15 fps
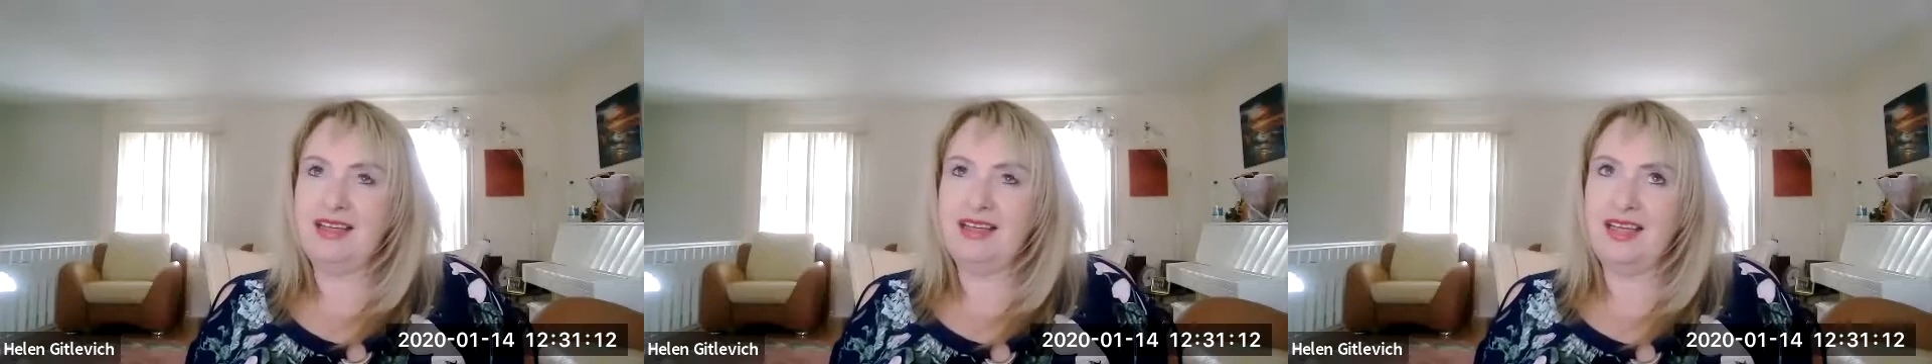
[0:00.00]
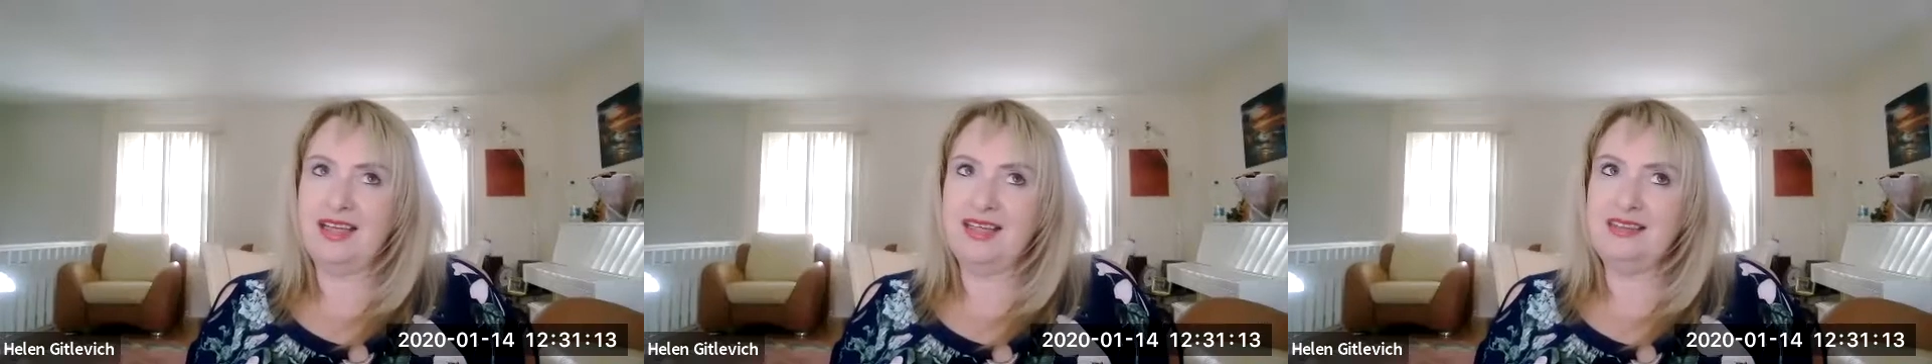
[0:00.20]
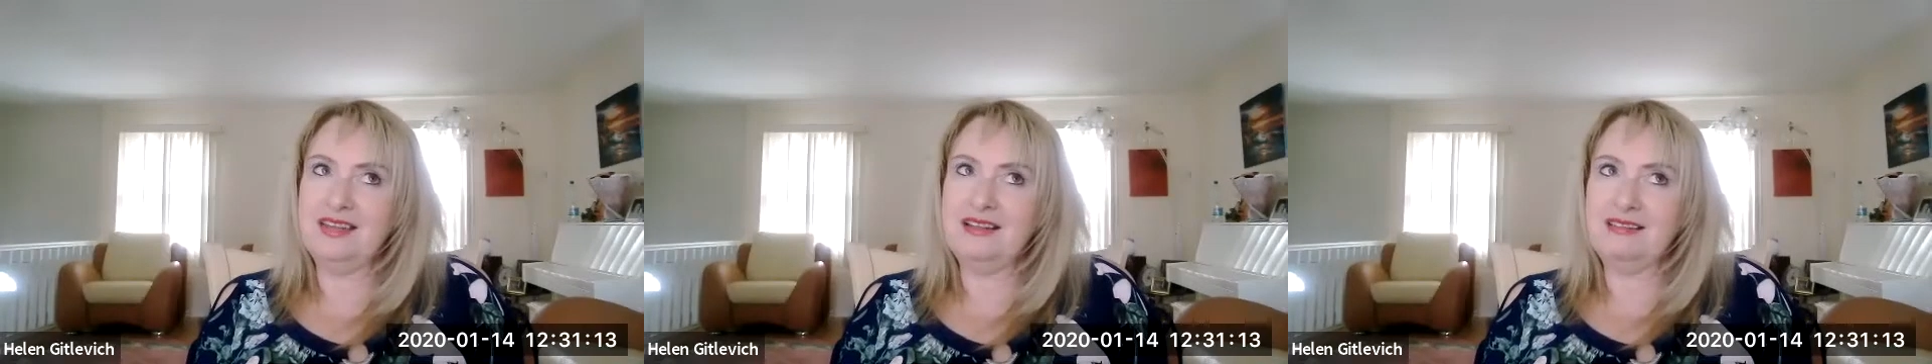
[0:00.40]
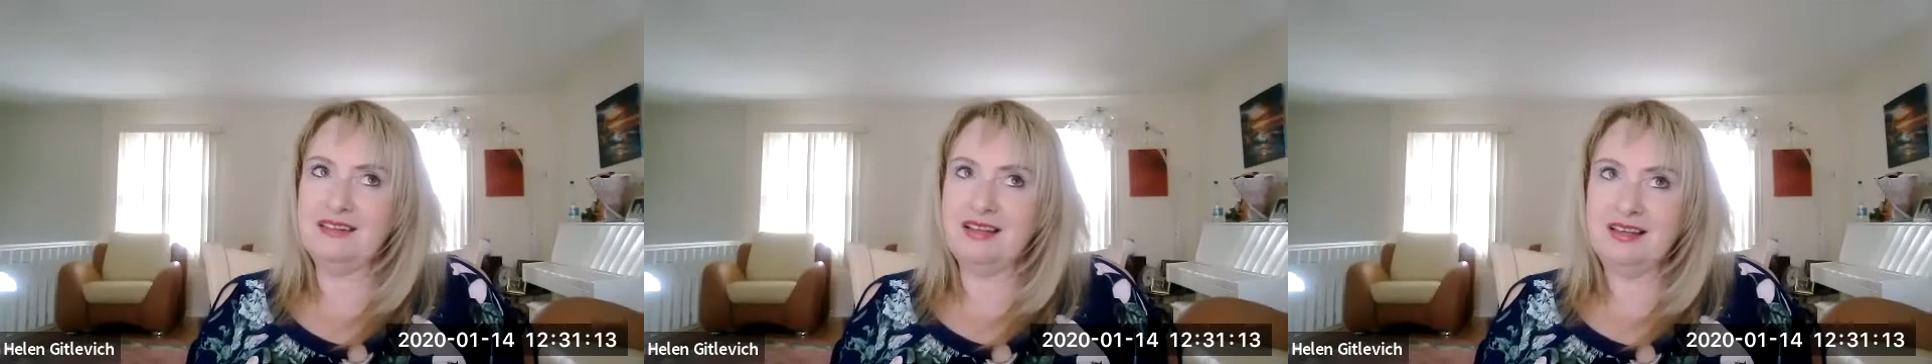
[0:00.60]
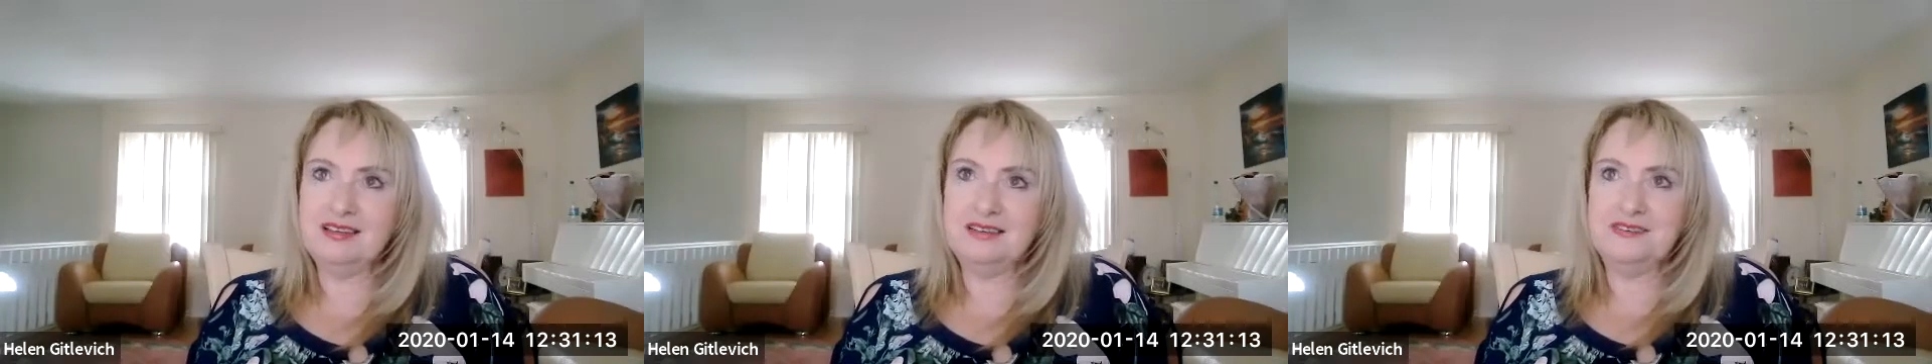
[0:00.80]
And a
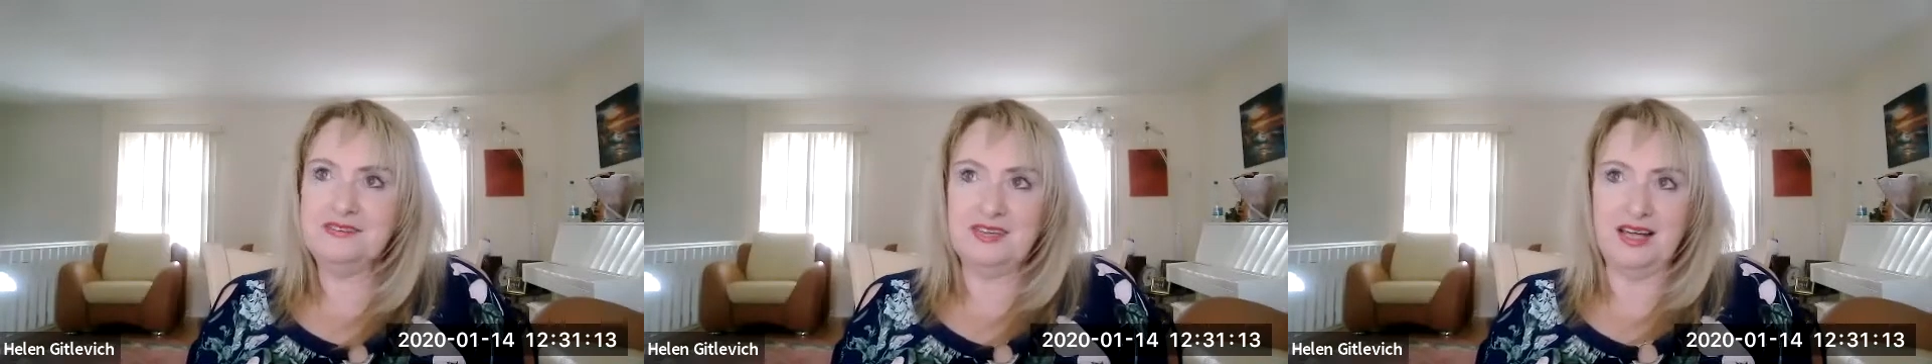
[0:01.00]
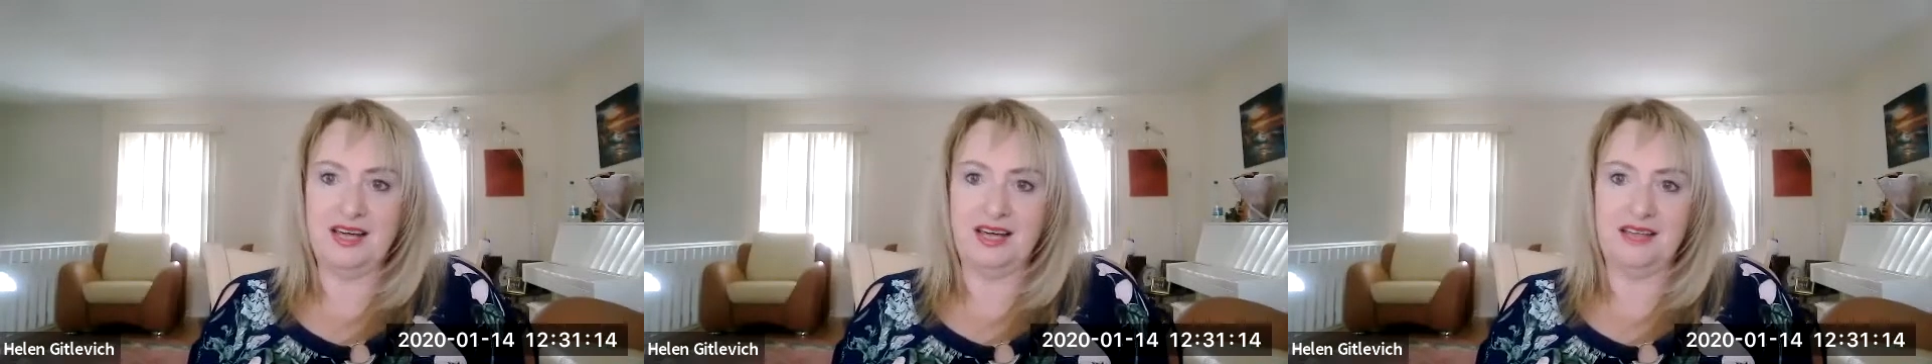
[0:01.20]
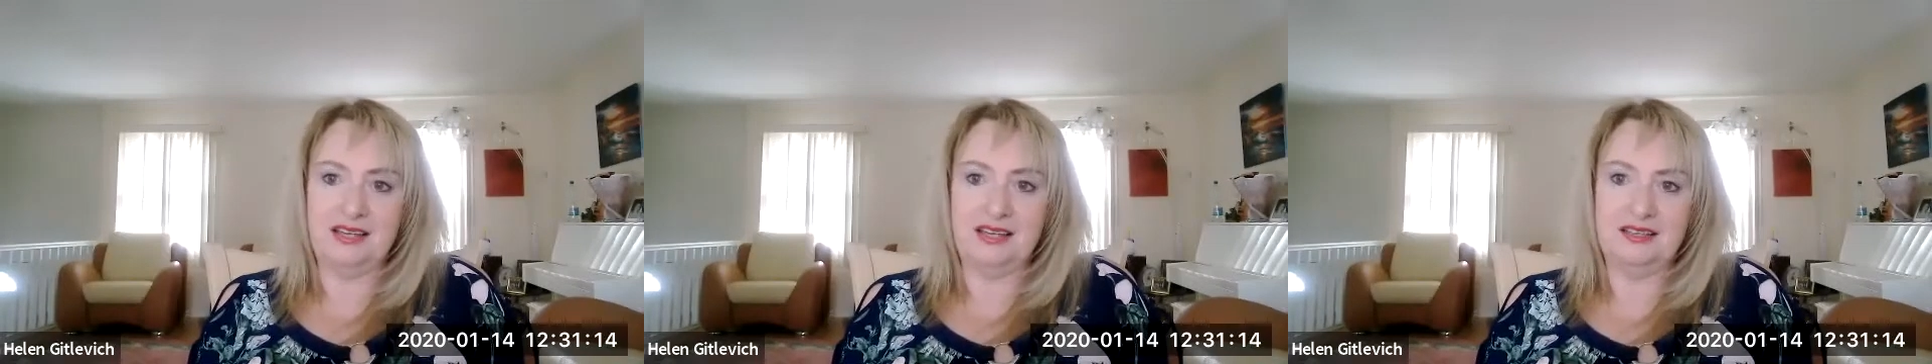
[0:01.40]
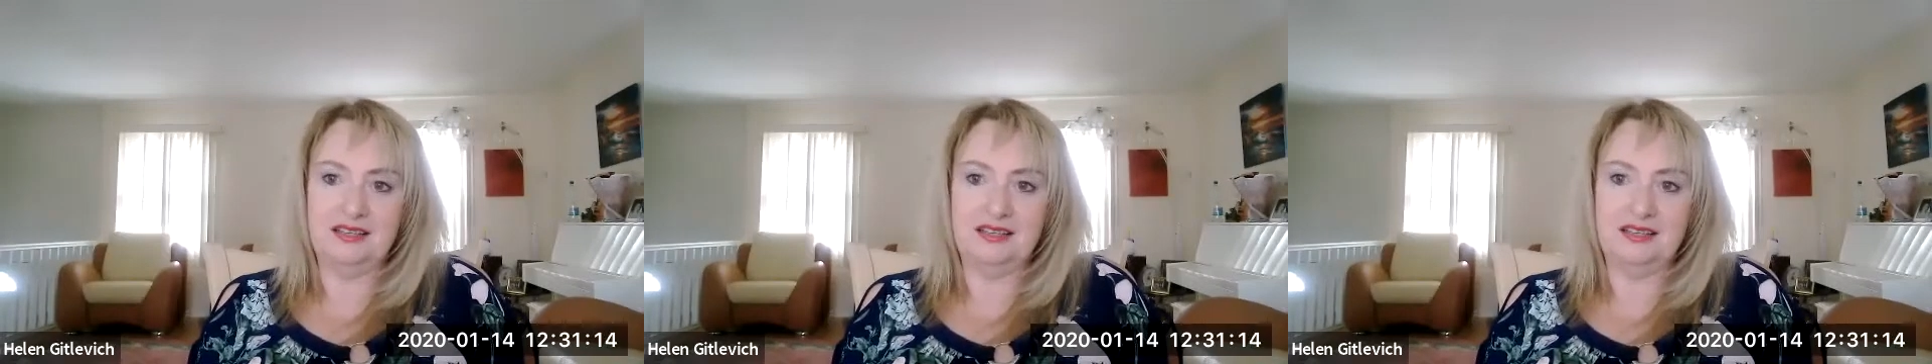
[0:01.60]
lot of that